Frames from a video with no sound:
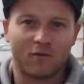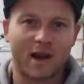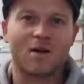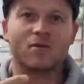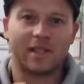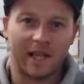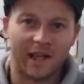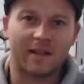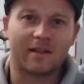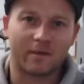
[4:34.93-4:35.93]
being
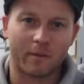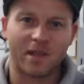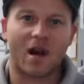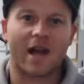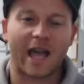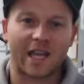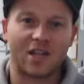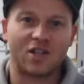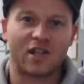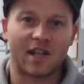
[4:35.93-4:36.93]
around it from a
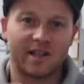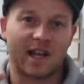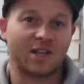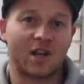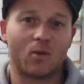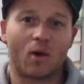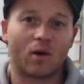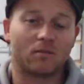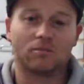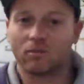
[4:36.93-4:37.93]
young age is
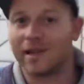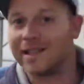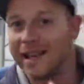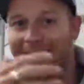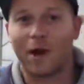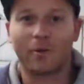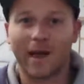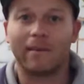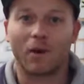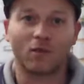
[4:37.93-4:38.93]
actually what is going
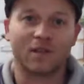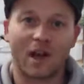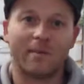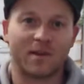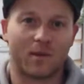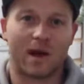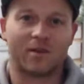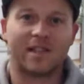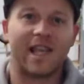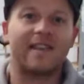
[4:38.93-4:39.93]
to help them long term
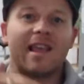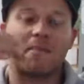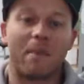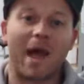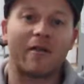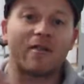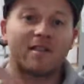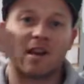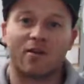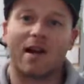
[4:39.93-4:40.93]
as well. Seeing their
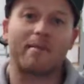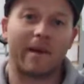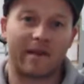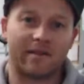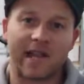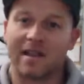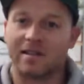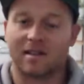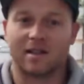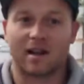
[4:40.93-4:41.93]
parents, their
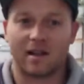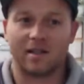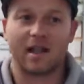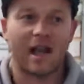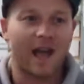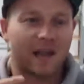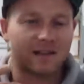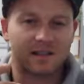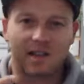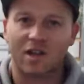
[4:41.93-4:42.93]
grandparents exercise
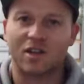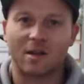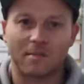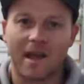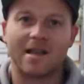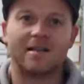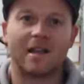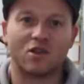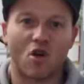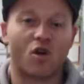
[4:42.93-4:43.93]
has such an
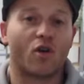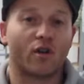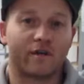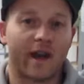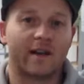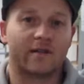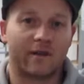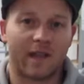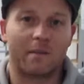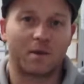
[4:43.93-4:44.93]
amazing knock-on
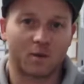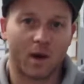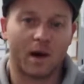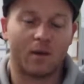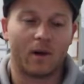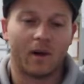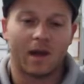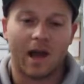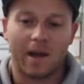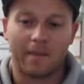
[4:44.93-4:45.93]
effect for them as well.